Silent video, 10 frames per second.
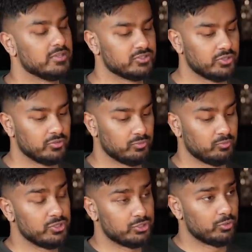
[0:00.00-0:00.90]
So
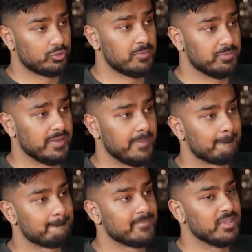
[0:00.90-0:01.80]
when you sold the company,
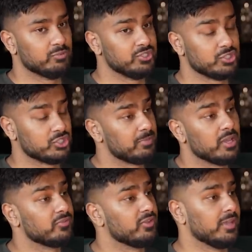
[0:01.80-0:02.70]
or was it just to pay
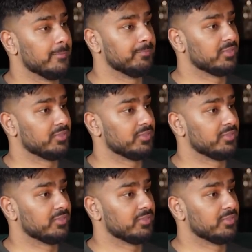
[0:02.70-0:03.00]
off the debt?